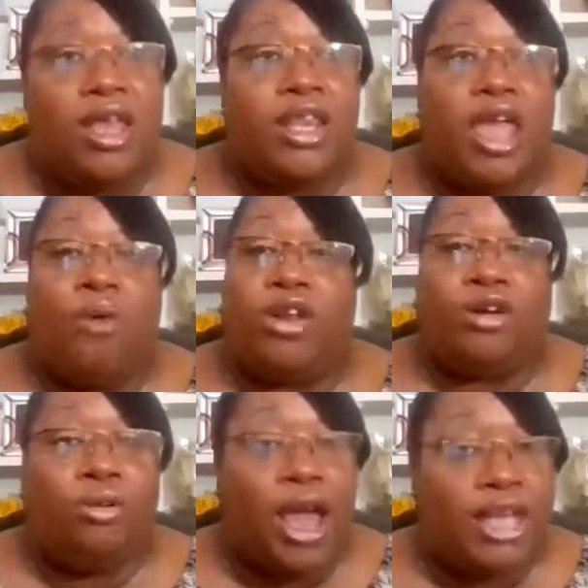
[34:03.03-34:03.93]
Now, when
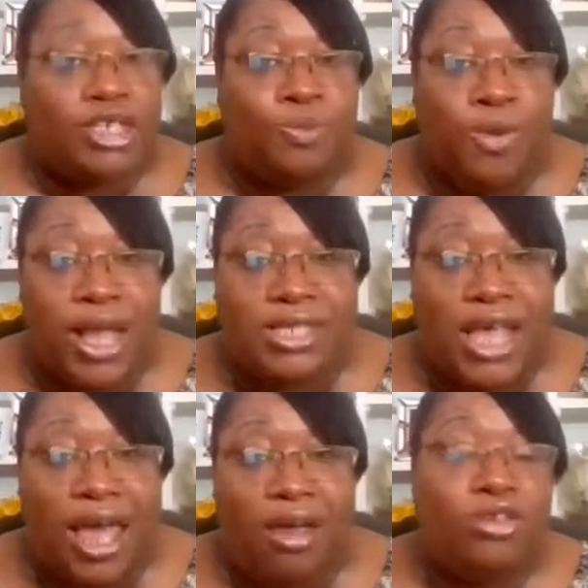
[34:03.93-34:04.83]
a crisis breaks
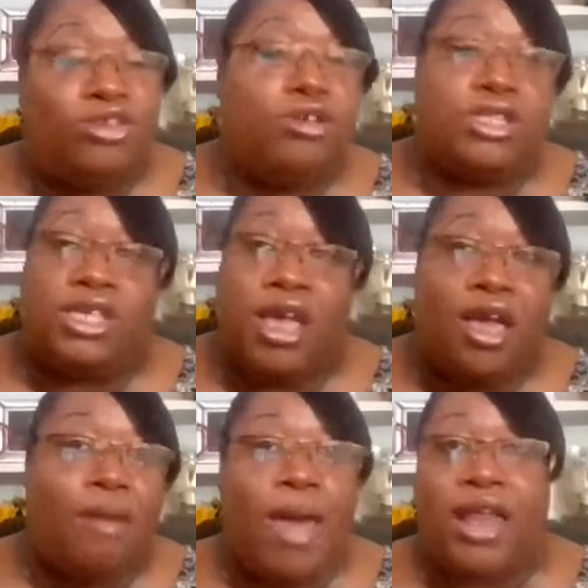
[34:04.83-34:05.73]
out, you'll see
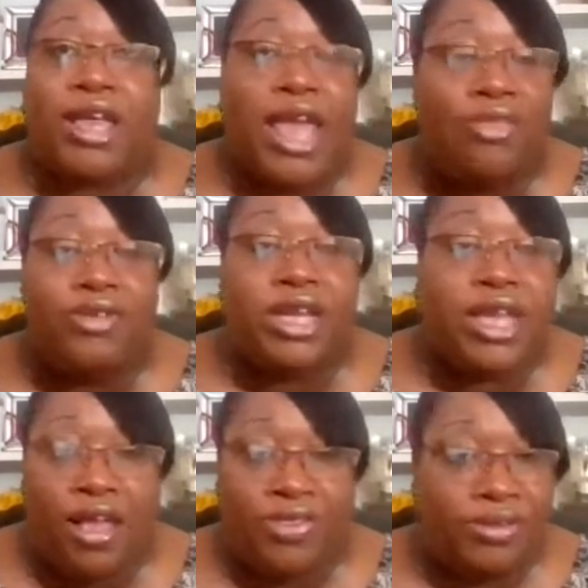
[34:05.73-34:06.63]
everybody gathering
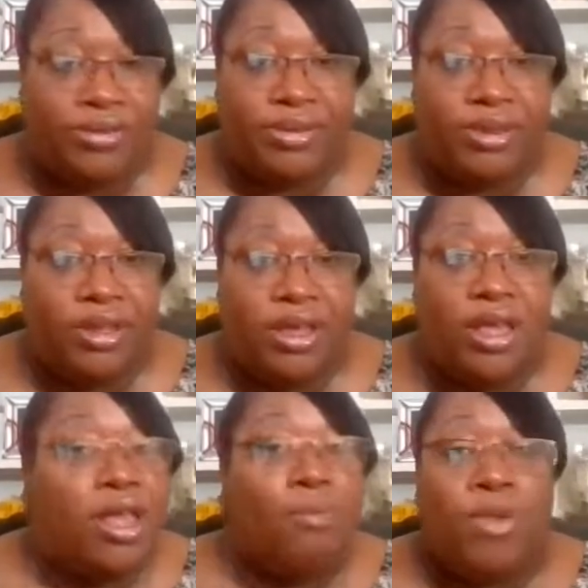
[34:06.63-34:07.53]
together.
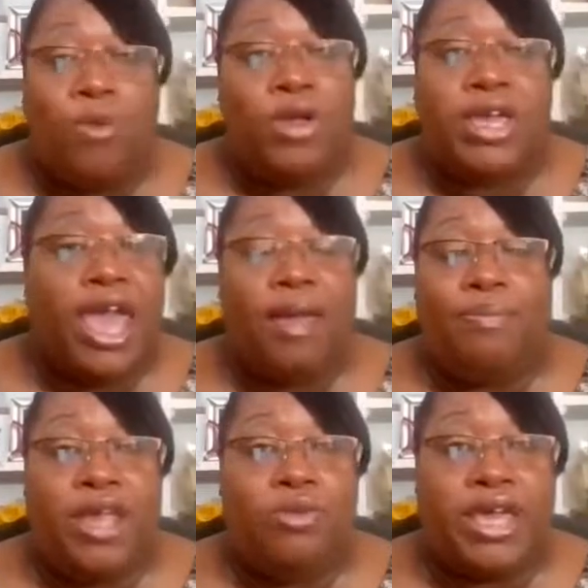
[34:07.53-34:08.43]
But we
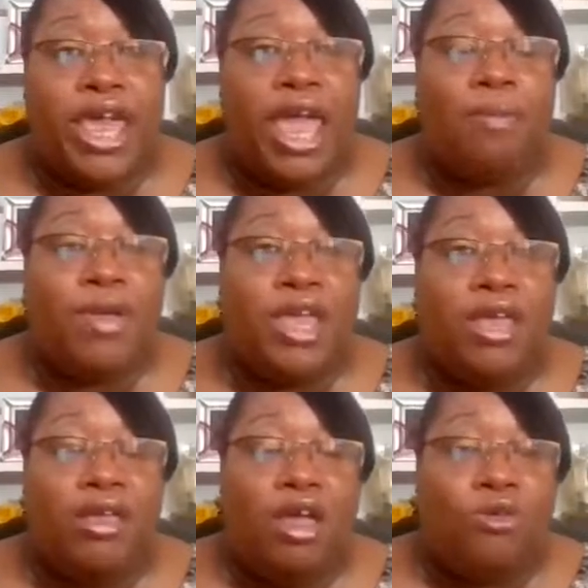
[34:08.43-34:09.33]
can't be
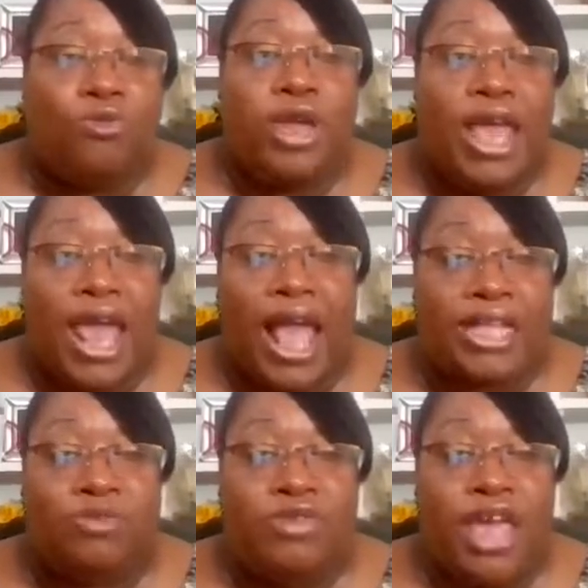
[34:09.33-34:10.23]

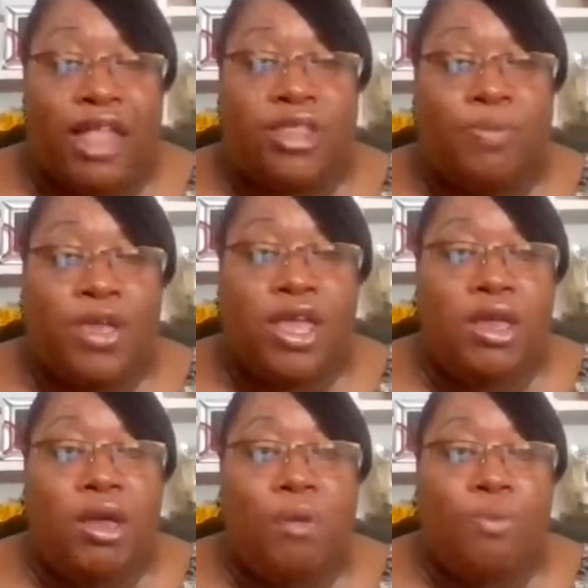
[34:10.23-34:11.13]
reactive. We have to
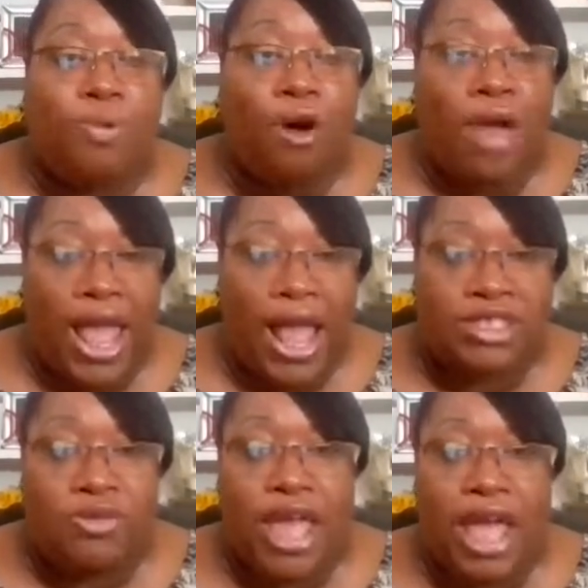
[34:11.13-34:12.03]
be
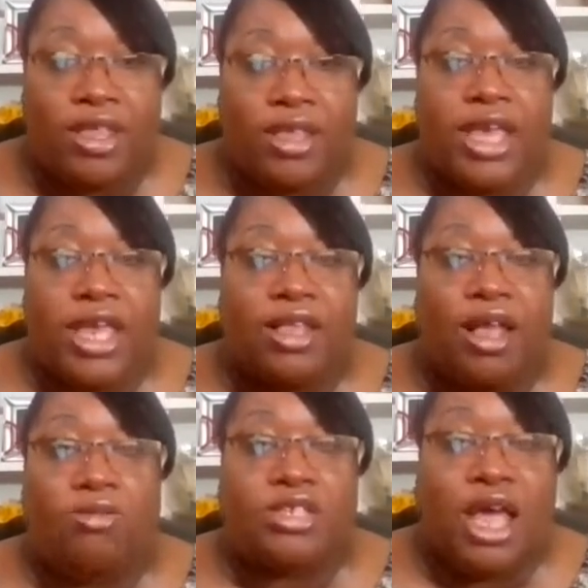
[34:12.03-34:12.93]
proactive. We have to get
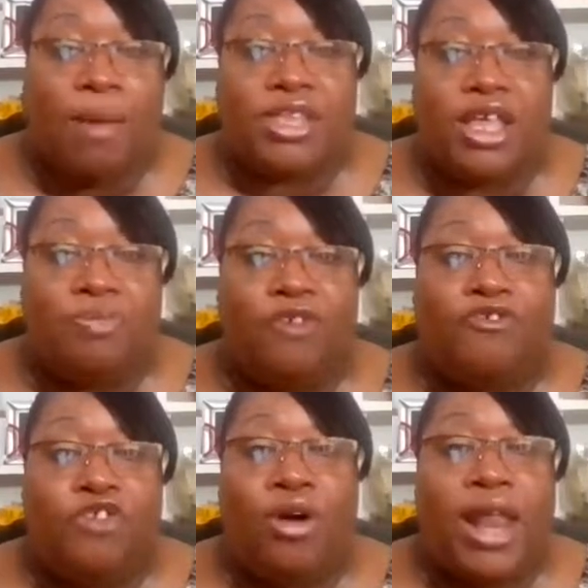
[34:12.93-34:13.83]
on top of things
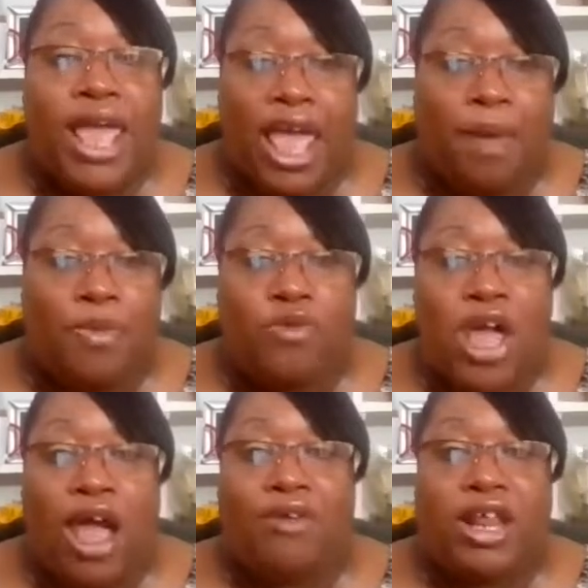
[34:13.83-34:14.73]
before they happen. We
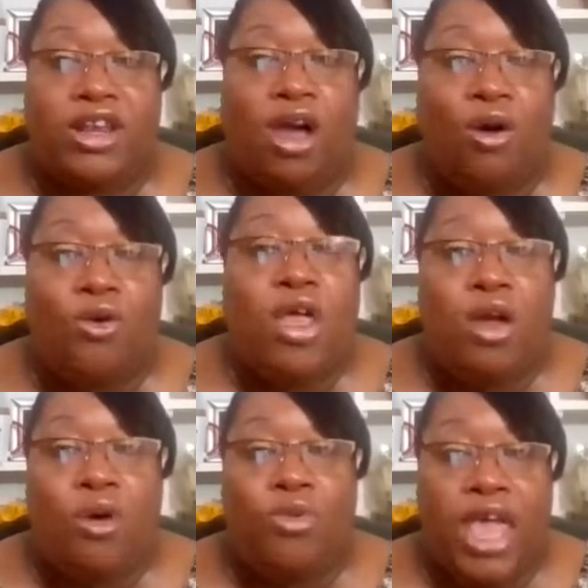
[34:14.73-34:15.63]
already know
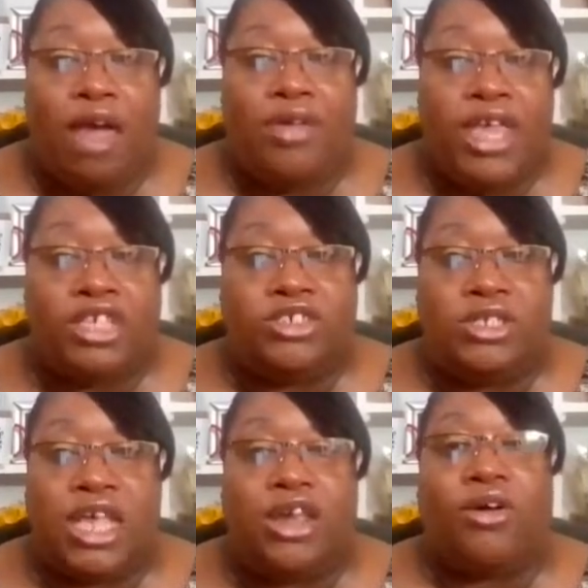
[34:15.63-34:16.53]
we have issues
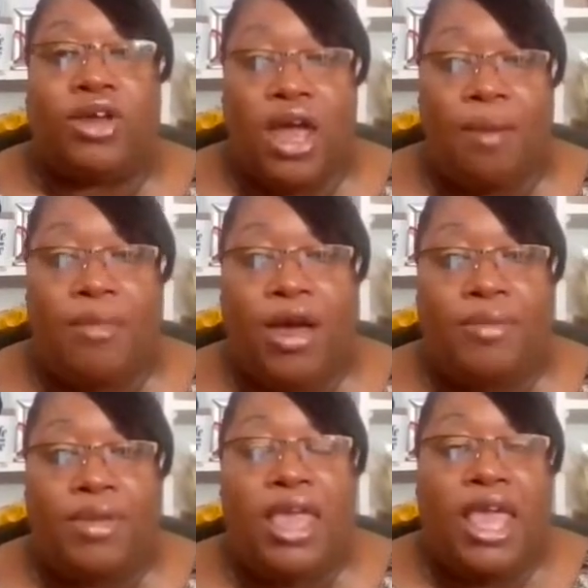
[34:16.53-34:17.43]
that are going to come up
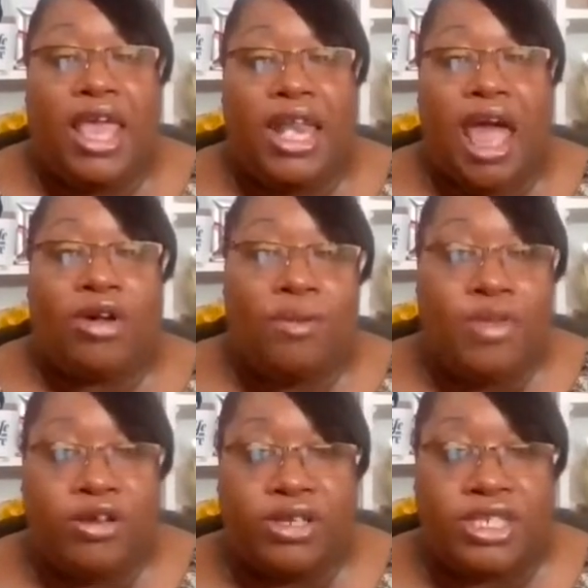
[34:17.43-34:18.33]
in our
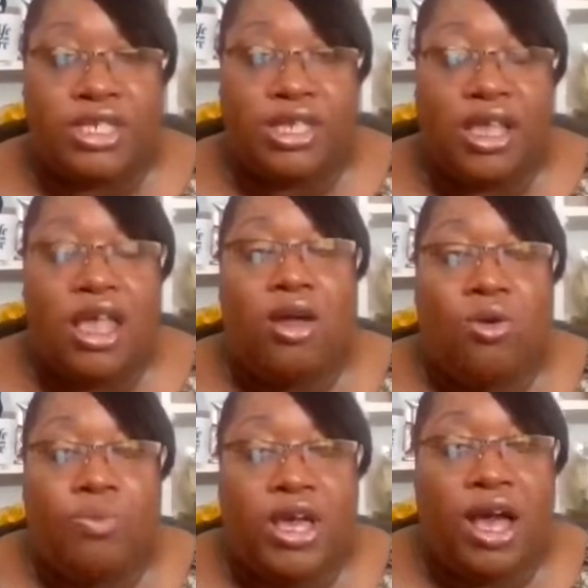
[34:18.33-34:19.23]
communities
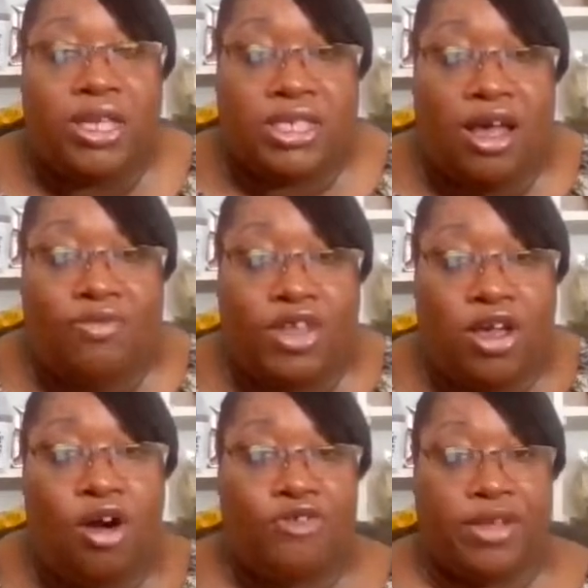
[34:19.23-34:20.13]
because of the
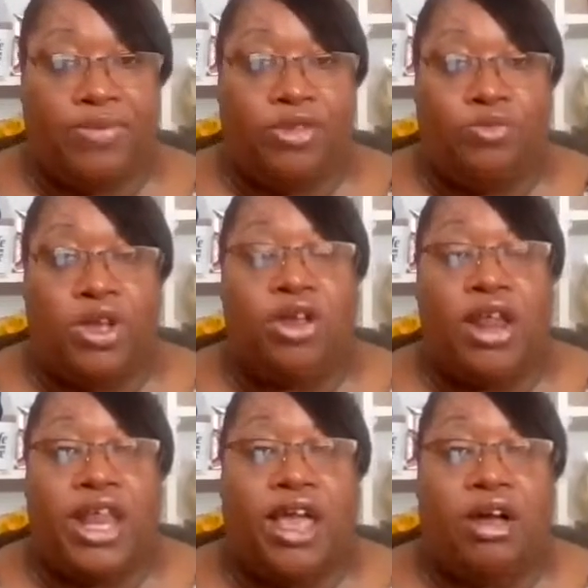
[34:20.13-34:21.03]
COVID. We know
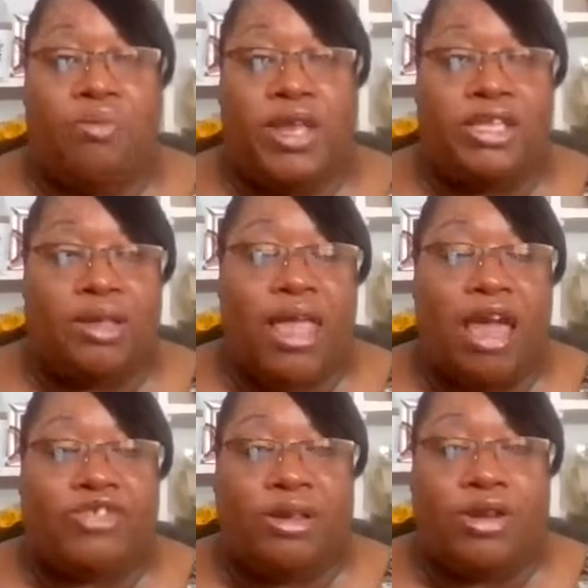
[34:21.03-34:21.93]
that there are going to be
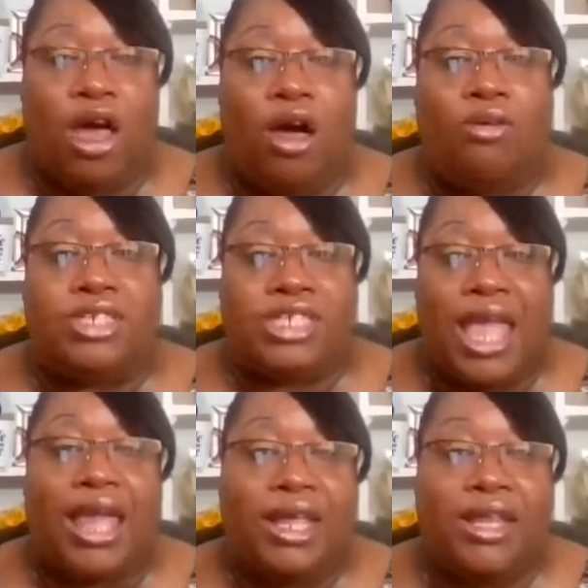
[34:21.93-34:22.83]
some
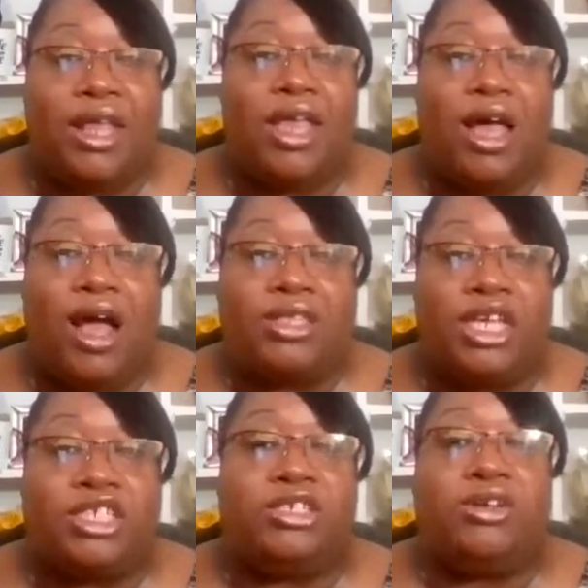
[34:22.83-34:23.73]
long-standing
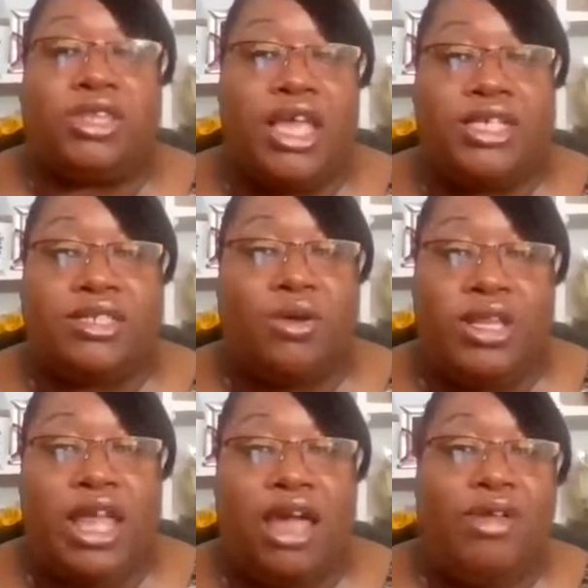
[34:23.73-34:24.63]
additional things that
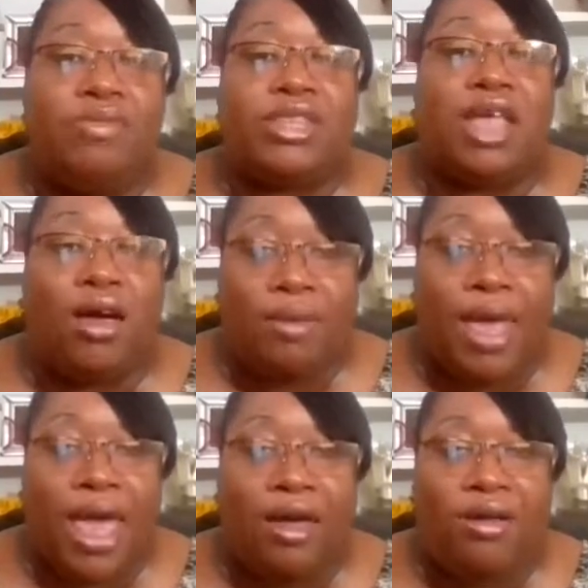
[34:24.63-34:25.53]
we never even thought
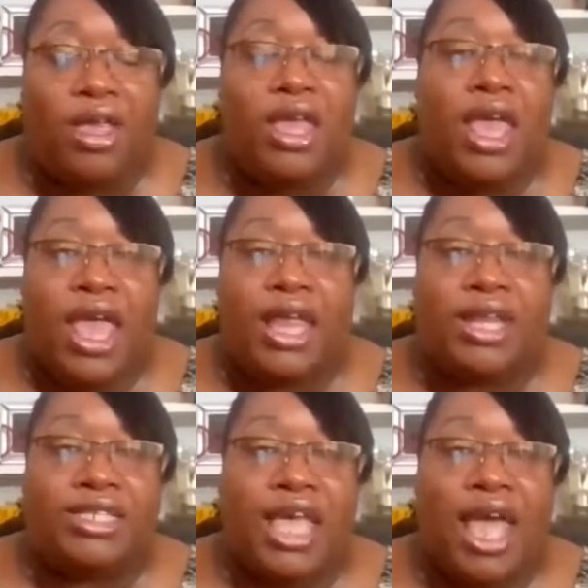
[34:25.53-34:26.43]
about
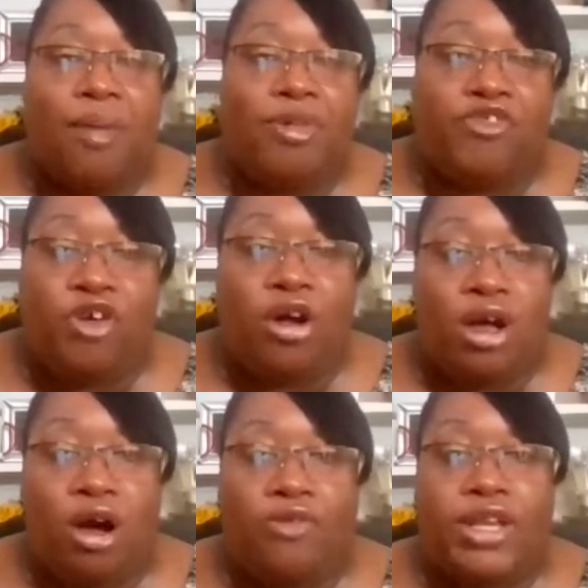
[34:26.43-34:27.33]
at the time before
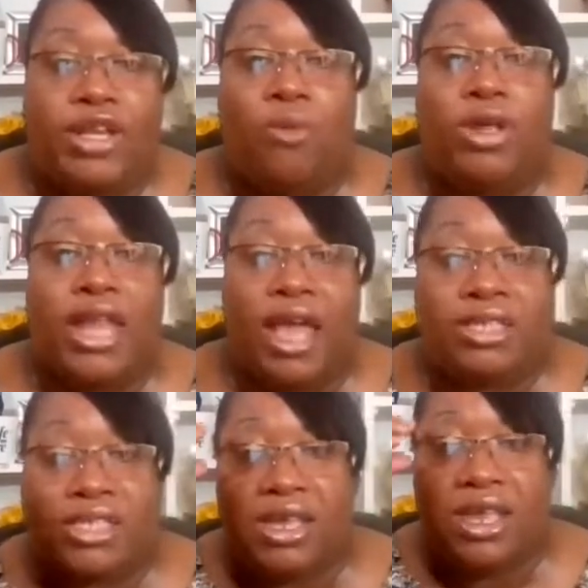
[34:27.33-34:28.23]
COVID that we now
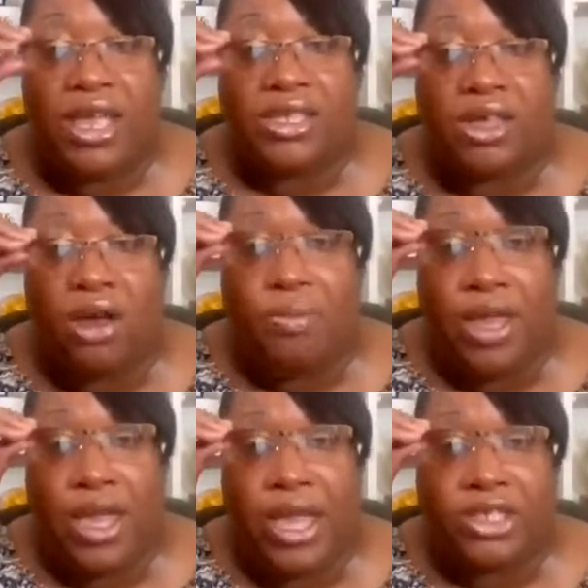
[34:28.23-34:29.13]
see is going to
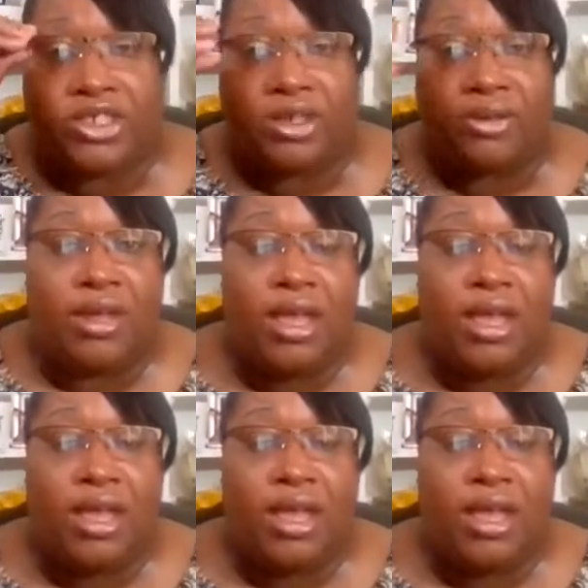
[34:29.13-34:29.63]
be an issue.